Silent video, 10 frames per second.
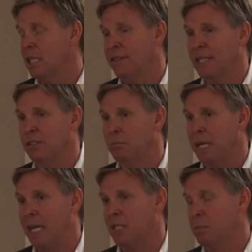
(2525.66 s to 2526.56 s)
They've had some
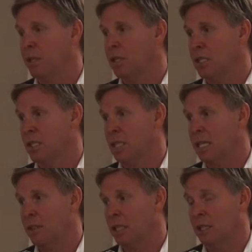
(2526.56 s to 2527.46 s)
bad experiences
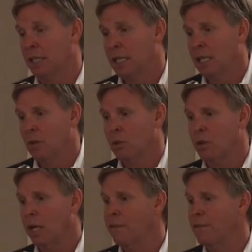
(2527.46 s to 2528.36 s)
down there. We're
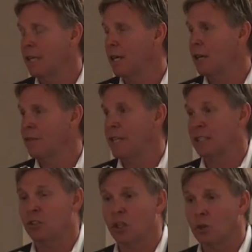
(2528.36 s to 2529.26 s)
trying to figure out if
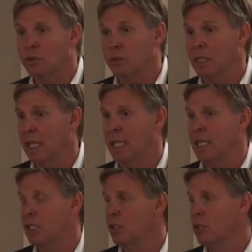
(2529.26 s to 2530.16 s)
that's dose related.
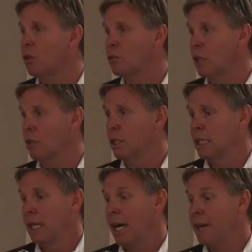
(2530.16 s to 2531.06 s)
I just don't know.
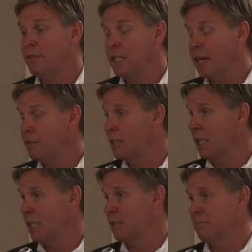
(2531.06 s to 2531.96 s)
I've
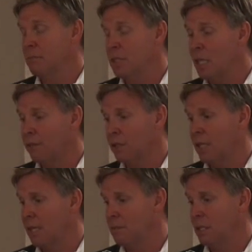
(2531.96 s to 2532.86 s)
done it several
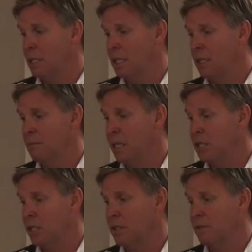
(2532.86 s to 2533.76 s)
times and
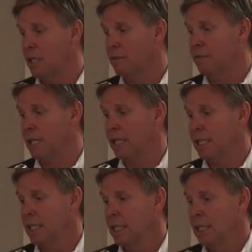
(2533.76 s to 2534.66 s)
patients have done
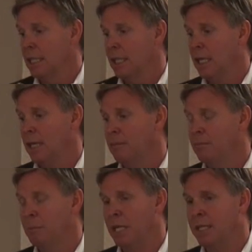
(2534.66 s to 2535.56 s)
fine.
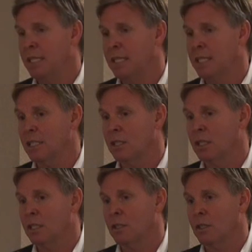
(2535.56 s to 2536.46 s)
But I think that
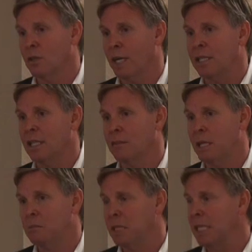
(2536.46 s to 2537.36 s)
the great thing
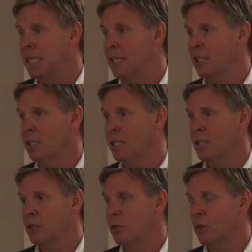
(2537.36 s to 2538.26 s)
about being here
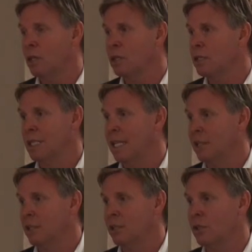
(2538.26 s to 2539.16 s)
is you all can
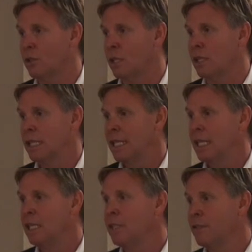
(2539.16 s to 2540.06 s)
tailor your
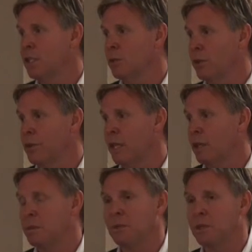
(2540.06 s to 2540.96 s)
individual
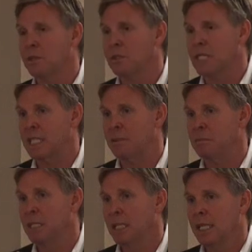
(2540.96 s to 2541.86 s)
therapy with your team
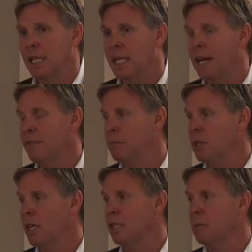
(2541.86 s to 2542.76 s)
and have them
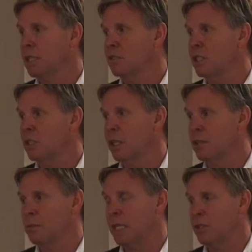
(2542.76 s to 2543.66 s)
talk amongst each
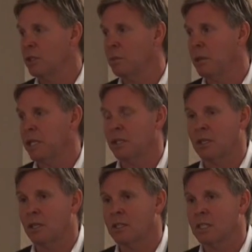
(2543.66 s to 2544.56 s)
other and make sure you play your
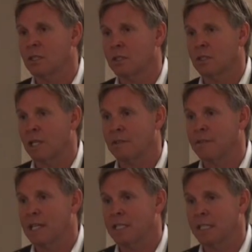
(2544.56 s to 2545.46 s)
cards in the correct
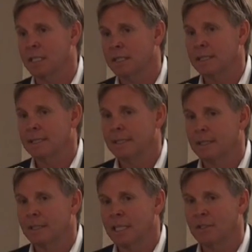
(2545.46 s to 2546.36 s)
fashion.
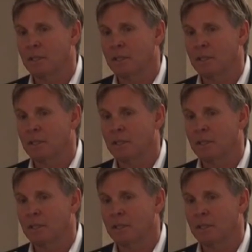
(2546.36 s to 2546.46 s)
Thank you